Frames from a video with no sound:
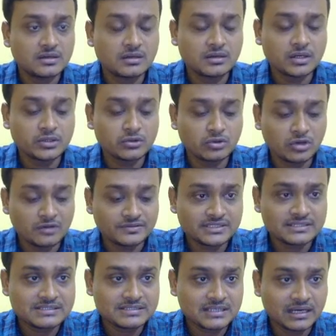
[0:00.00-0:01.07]
Now your
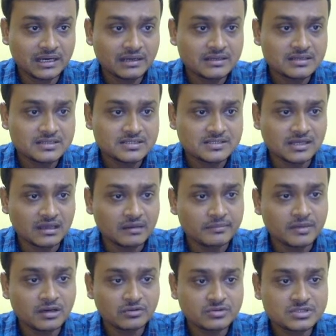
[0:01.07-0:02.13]
options are
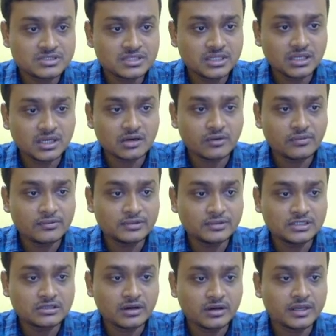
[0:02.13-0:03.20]
Salman Rushdie,
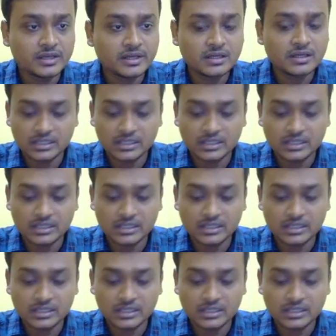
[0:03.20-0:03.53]
Arundhati Roy,